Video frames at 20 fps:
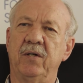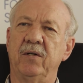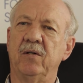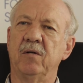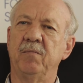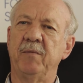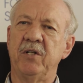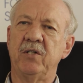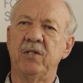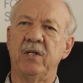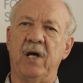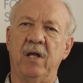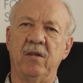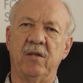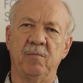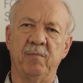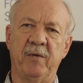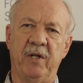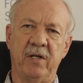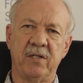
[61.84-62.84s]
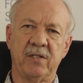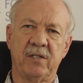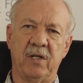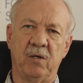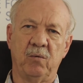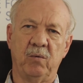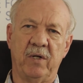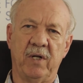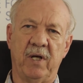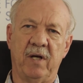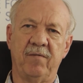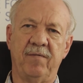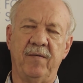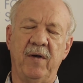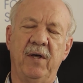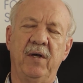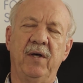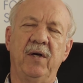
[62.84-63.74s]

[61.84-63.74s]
commissioner and the minister would have